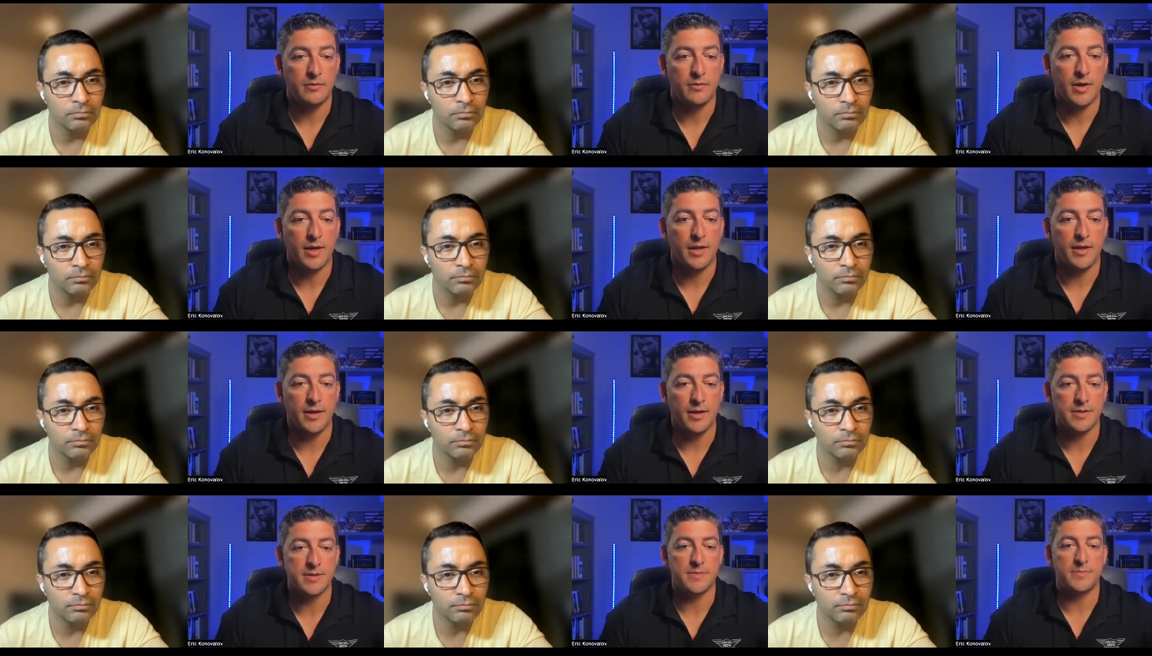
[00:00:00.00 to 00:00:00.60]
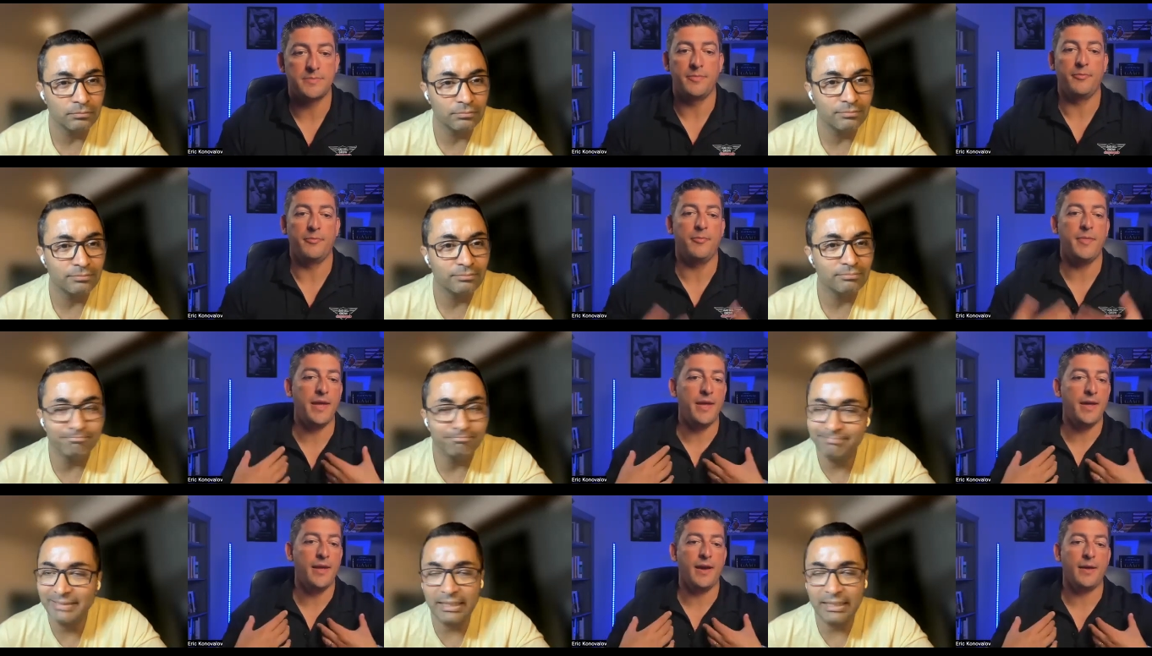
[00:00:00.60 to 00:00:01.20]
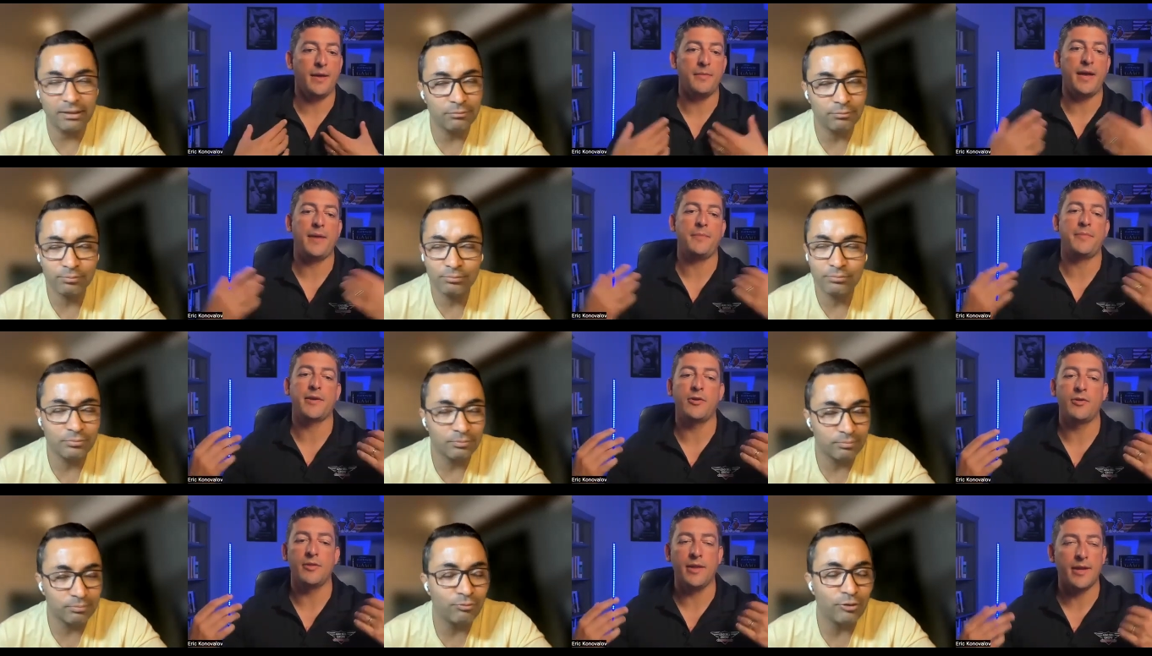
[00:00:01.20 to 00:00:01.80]
Speaker 1: right? It's me. I'm happy
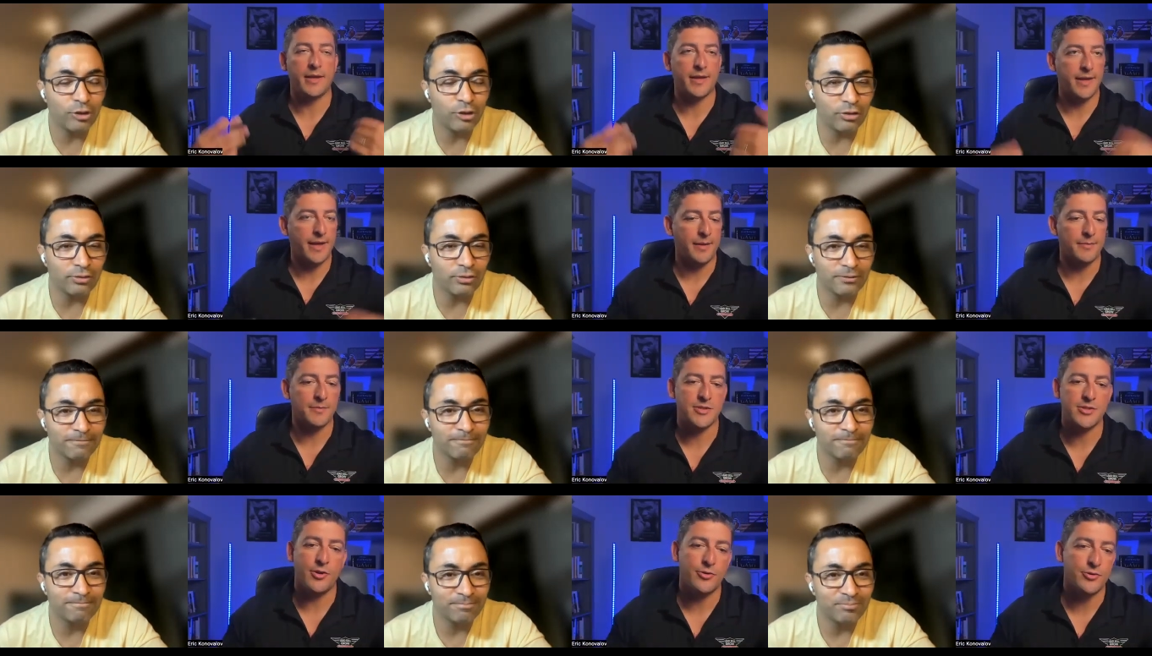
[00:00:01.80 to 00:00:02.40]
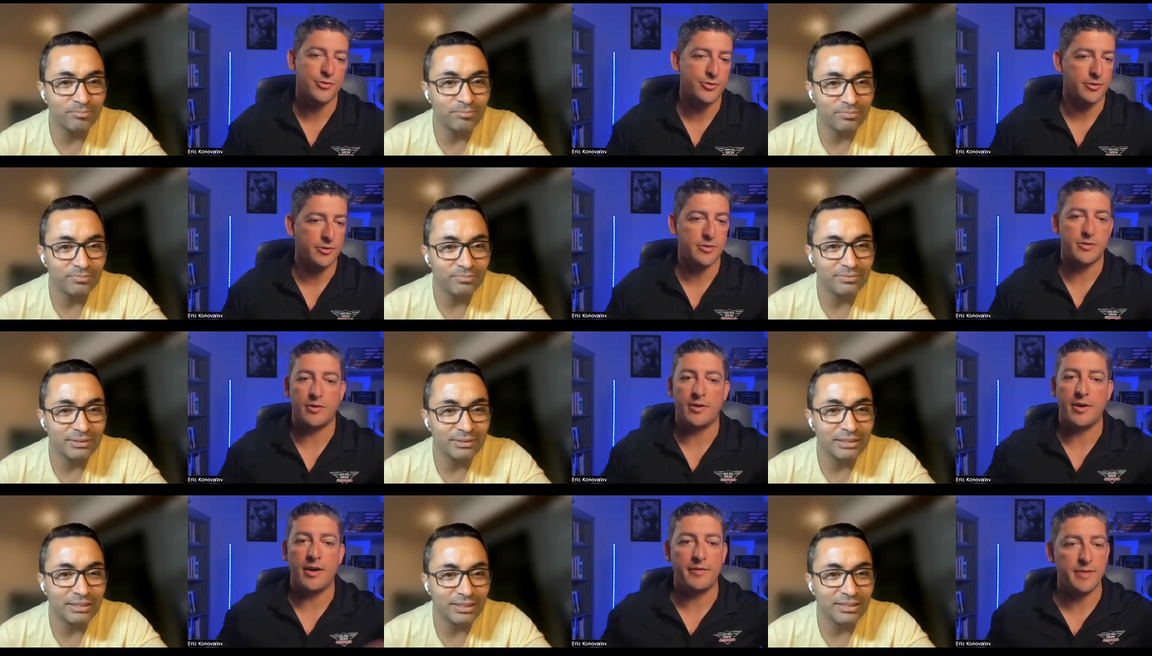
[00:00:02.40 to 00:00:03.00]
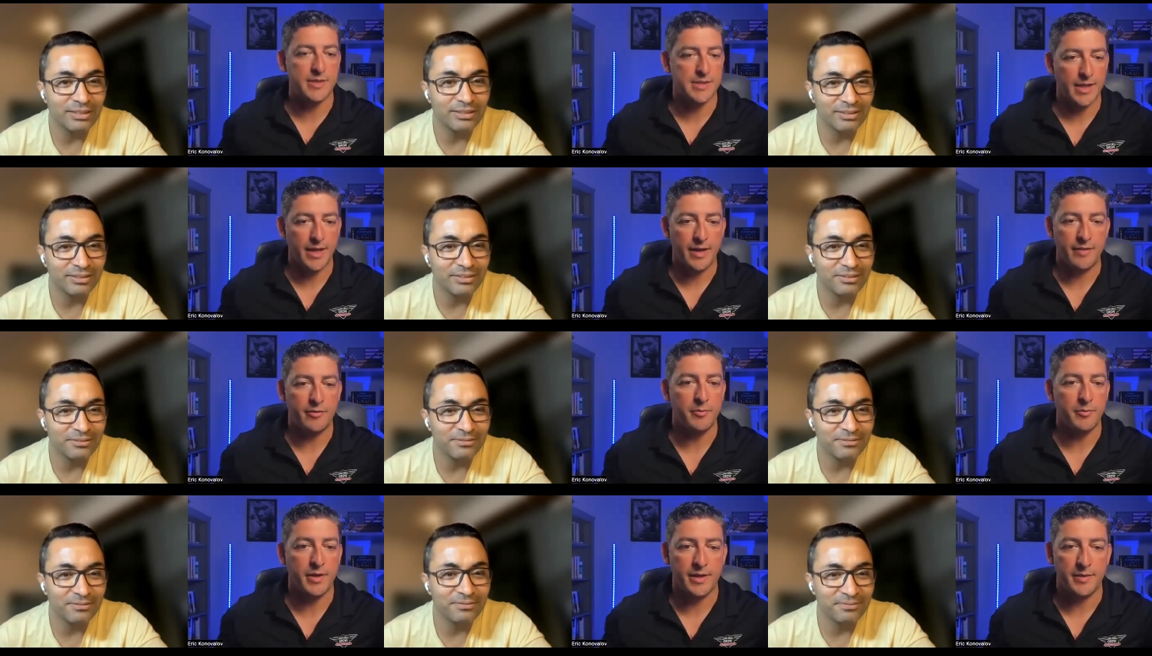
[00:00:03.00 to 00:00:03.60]
go lucky. I'm social. So obviously
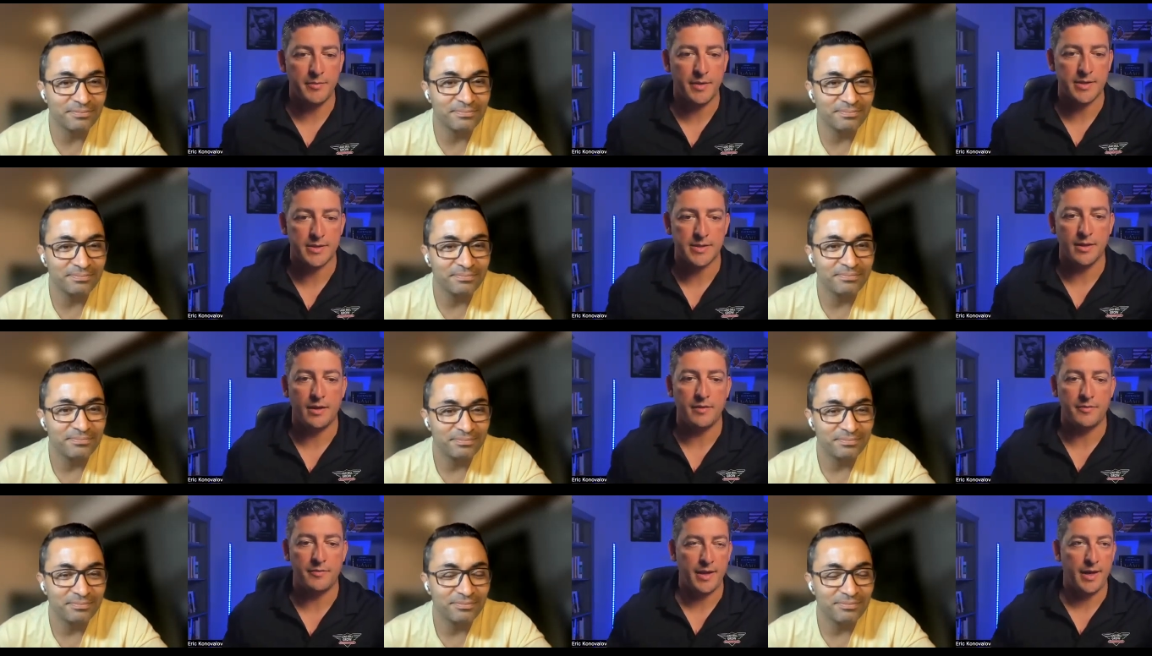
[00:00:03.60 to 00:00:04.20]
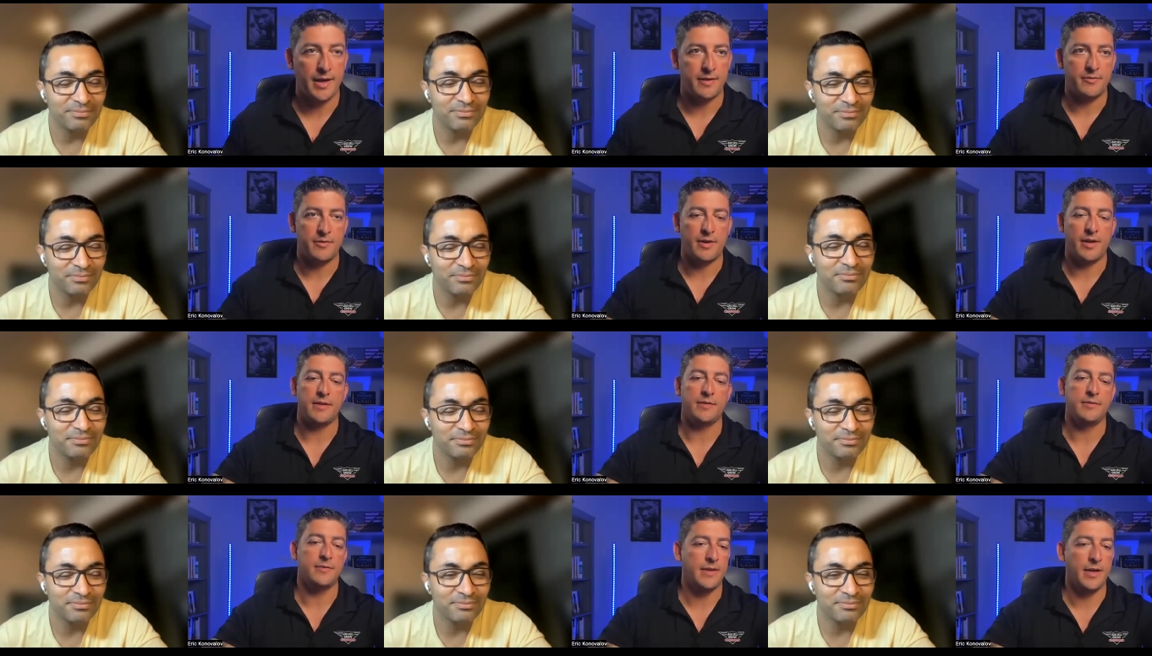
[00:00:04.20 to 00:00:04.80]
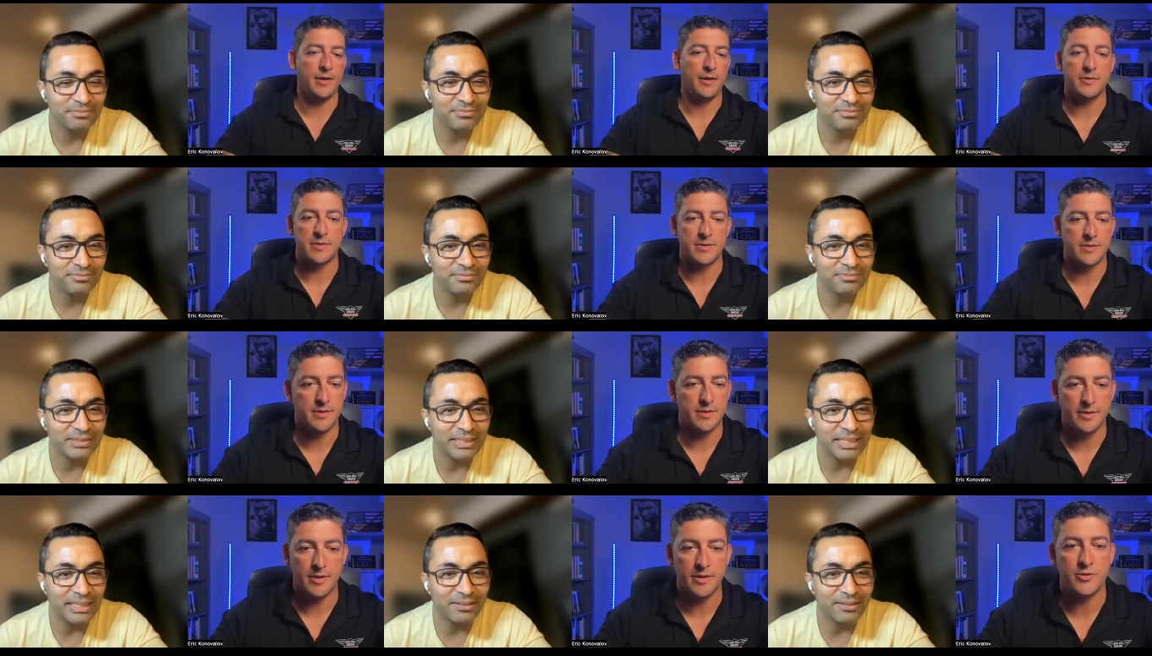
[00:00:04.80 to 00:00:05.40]
everybody must love that, right? That was
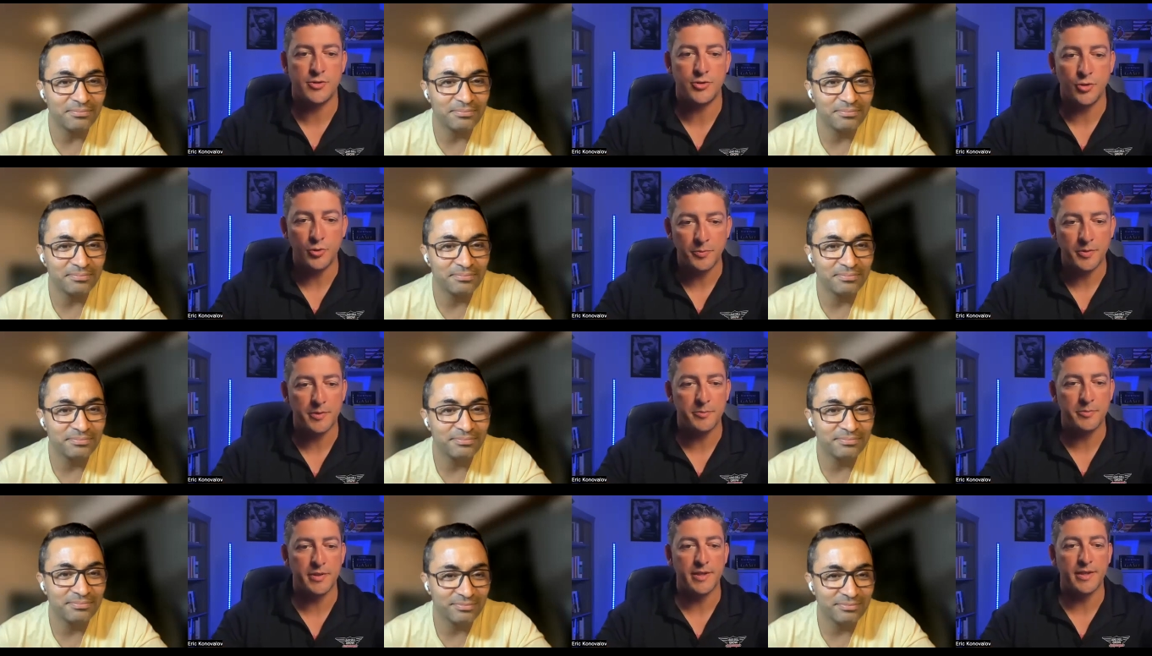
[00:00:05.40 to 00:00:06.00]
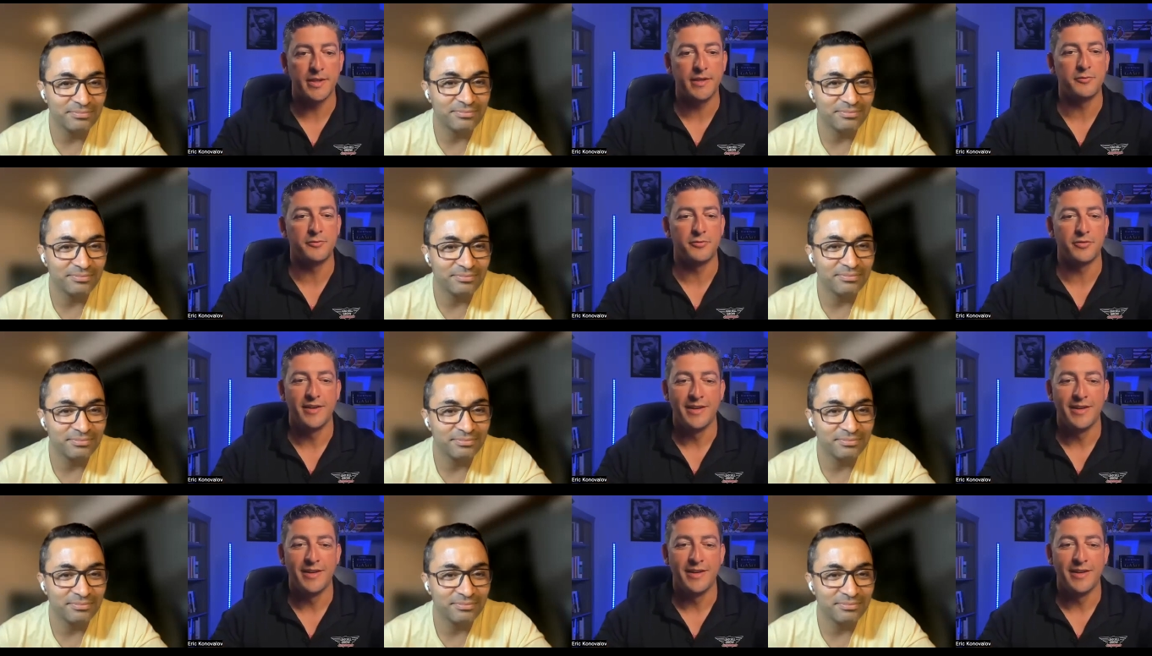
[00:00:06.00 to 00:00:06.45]
yeah. a stupid belief,